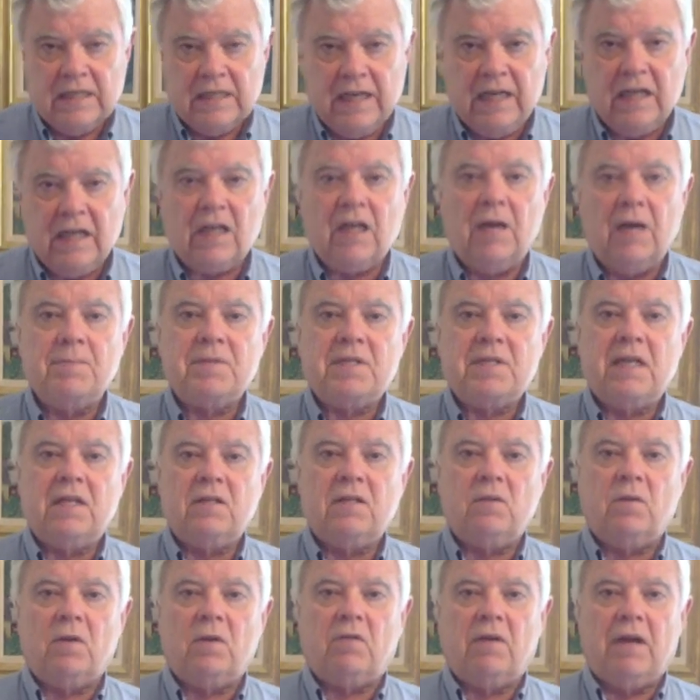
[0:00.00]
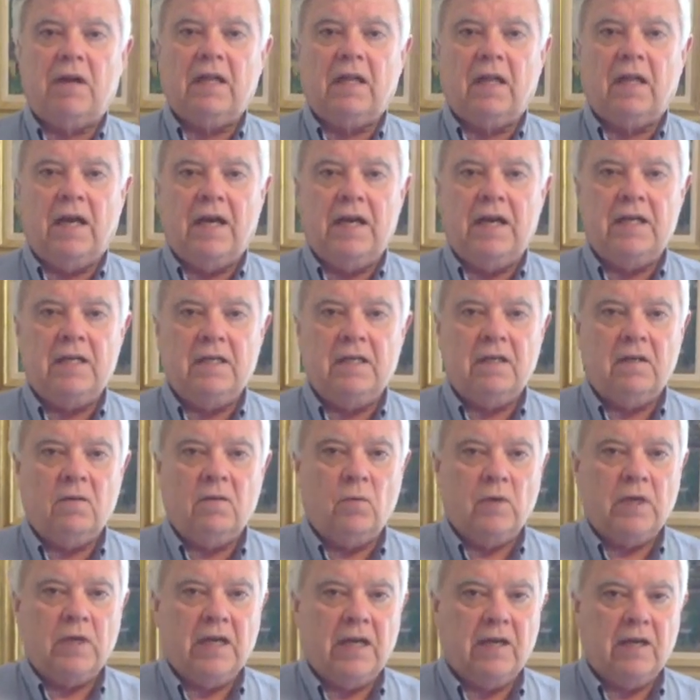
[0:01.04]
And it comes down to a great line
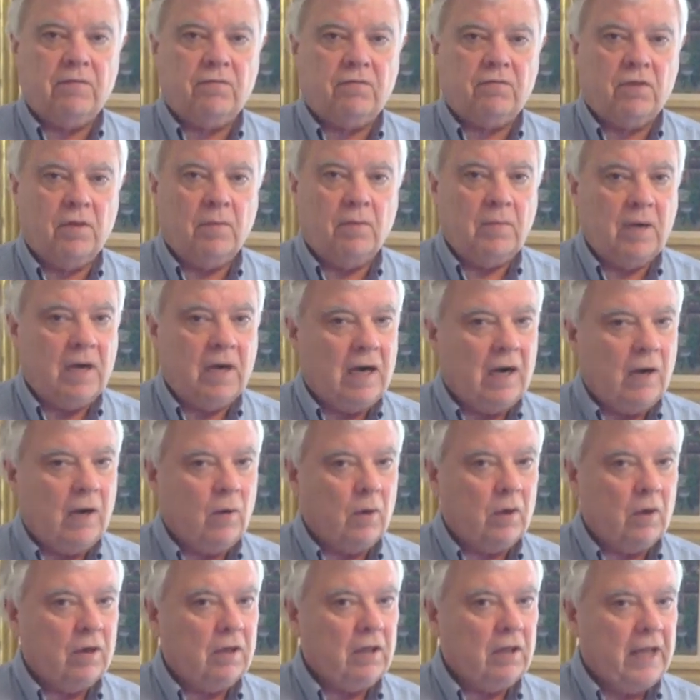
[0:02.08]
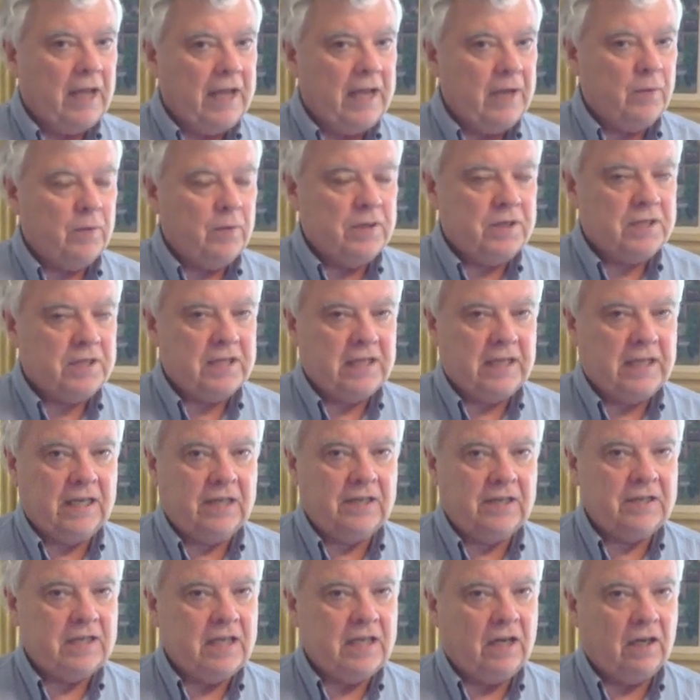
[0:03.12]
we have from our language
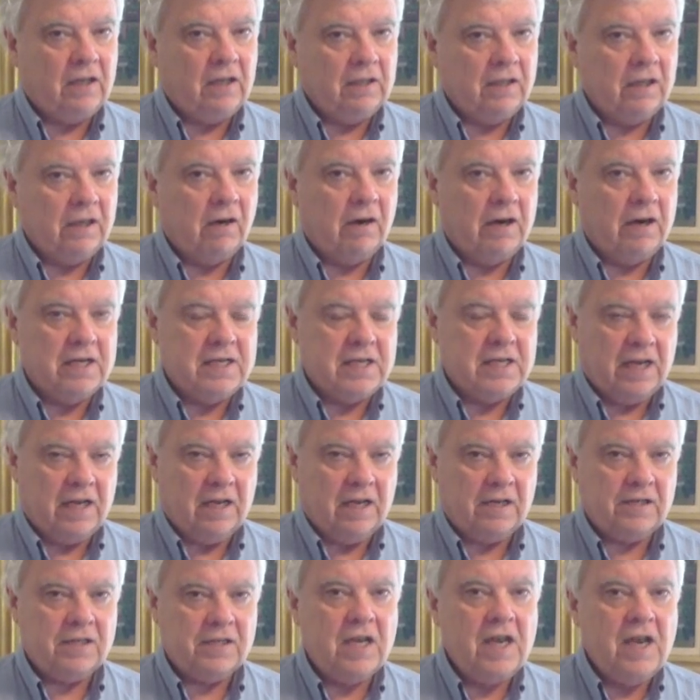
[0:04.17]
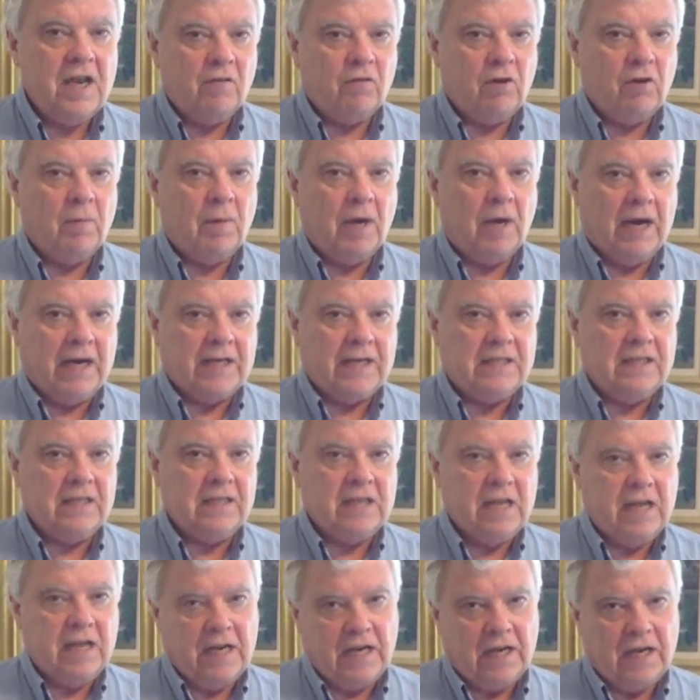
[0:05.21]
titles and our literary titles from Ogden
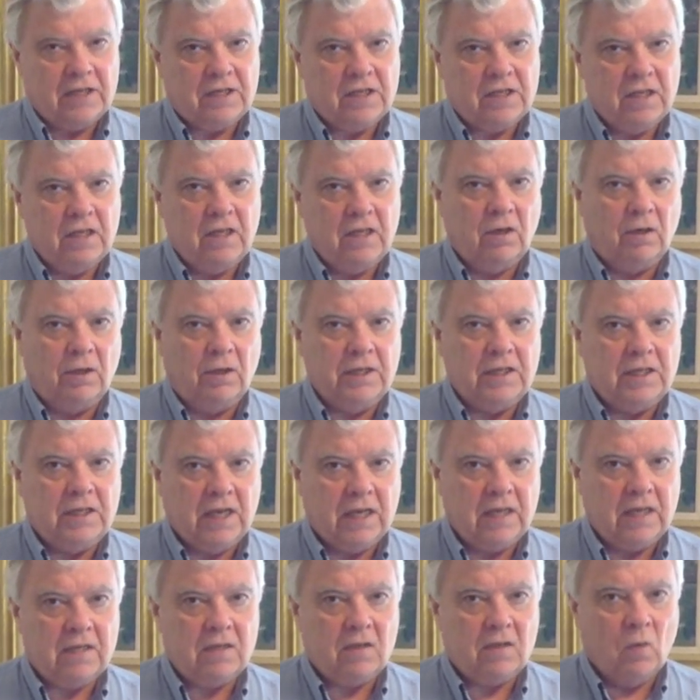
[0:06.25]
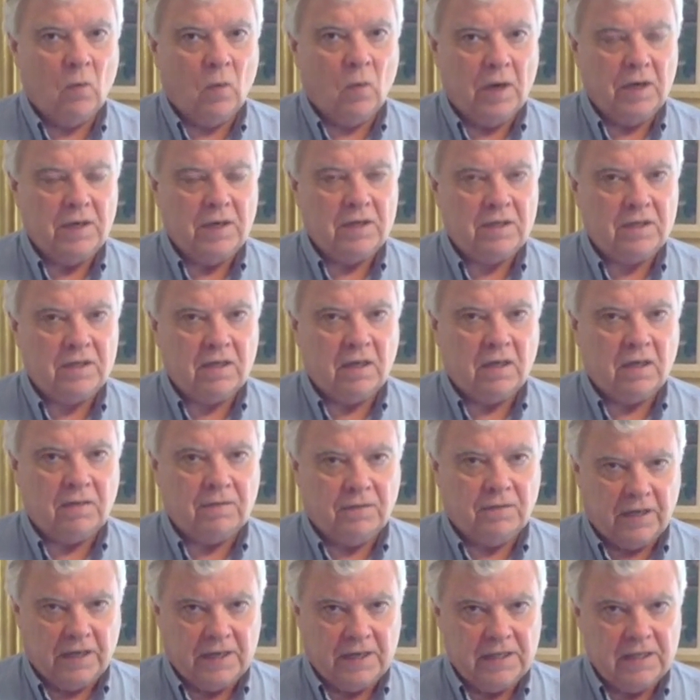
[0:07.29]
Nash. It only takes one to start a
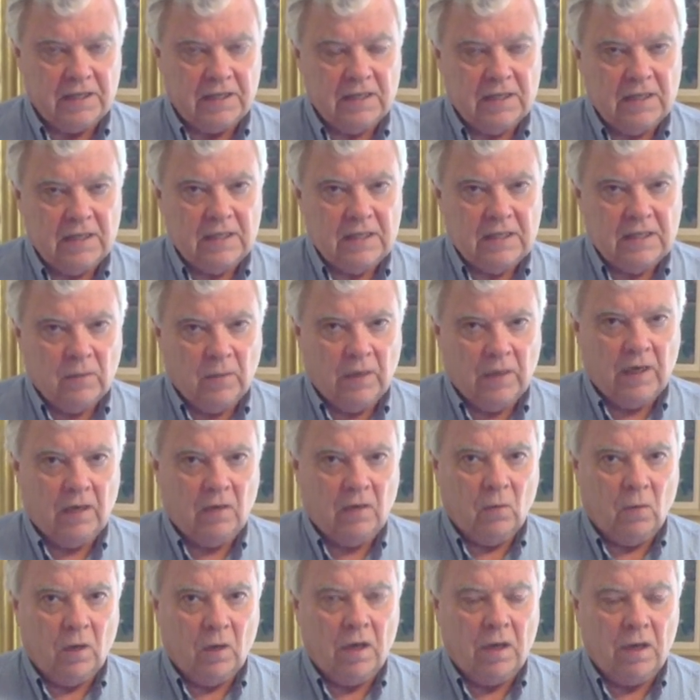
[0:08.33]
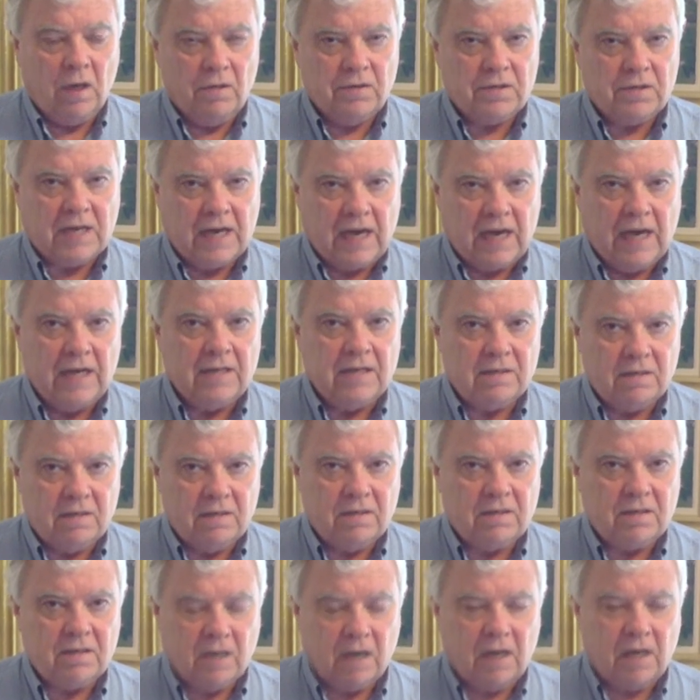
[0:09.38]
fight. Well, one of those guys
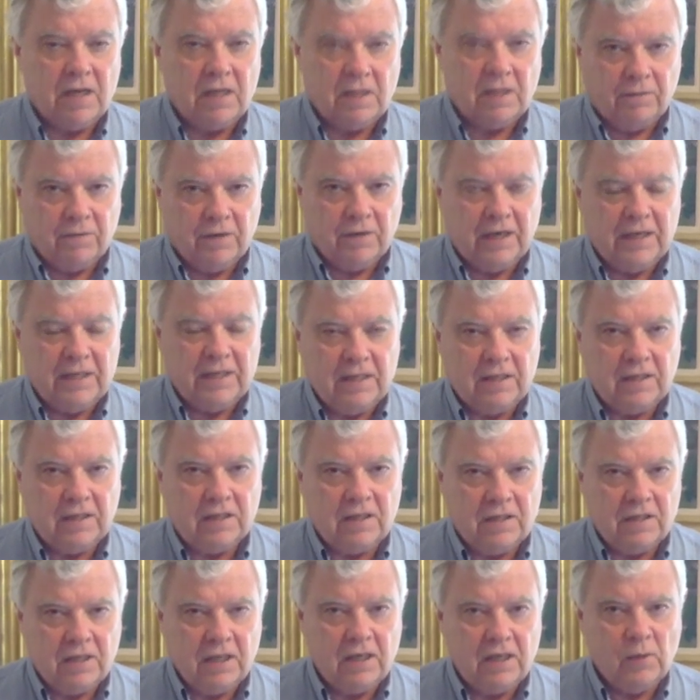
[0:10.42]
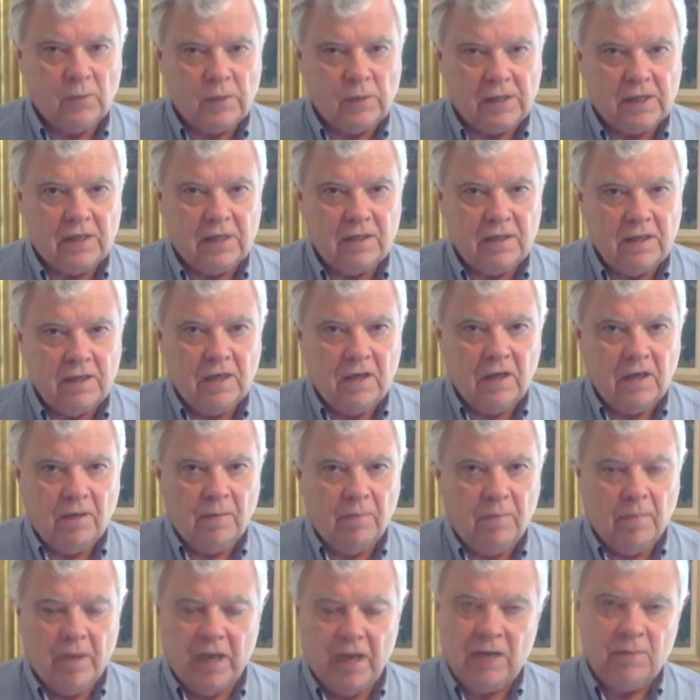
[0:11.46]
is starting the fight and continuing it.
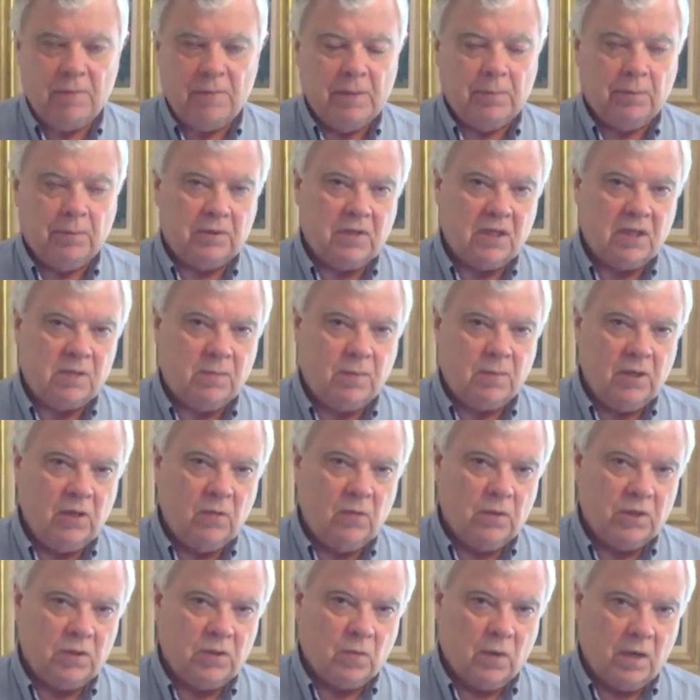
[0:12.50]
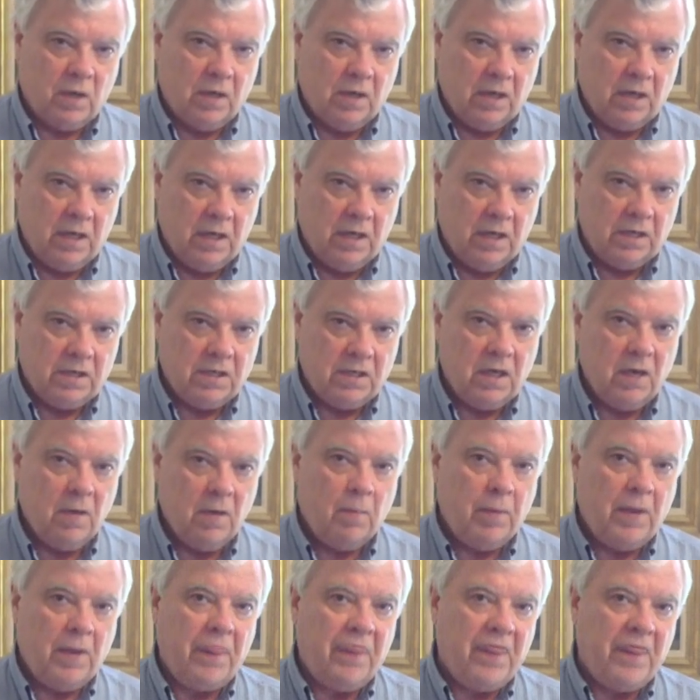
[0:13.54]
Many people dispute which one it is,
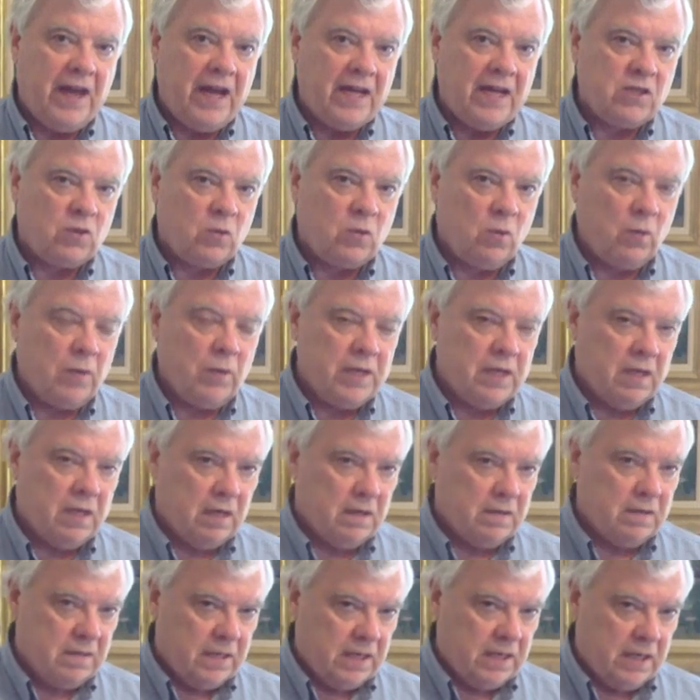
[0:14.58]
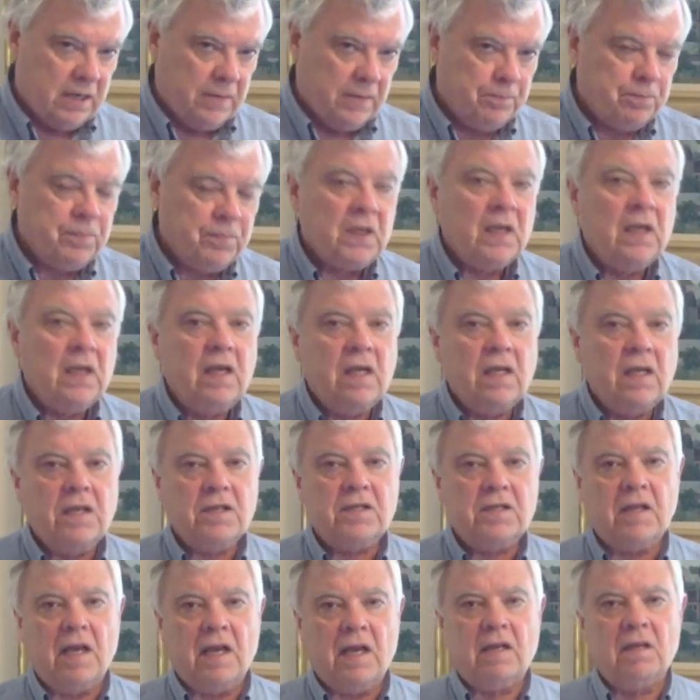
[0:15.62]
but that's where we are there. The
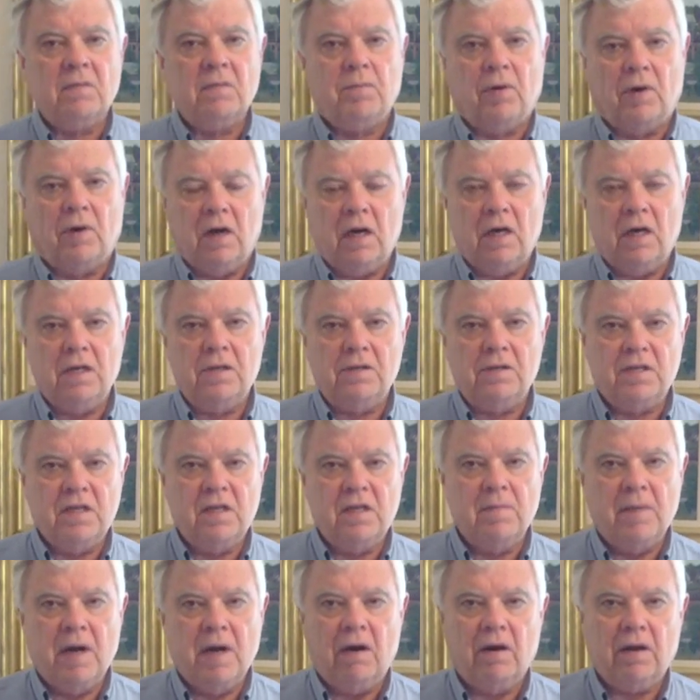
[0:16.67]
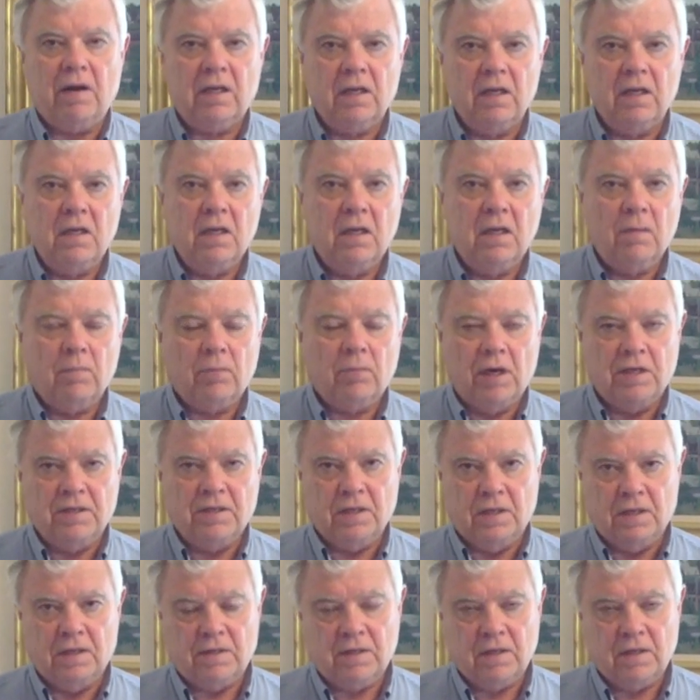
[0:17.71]
second part is the American
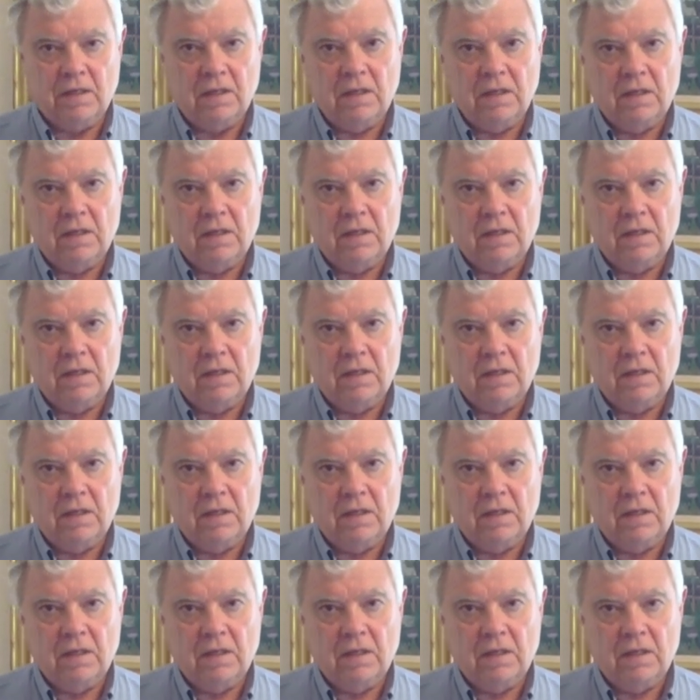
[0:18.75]
presidency.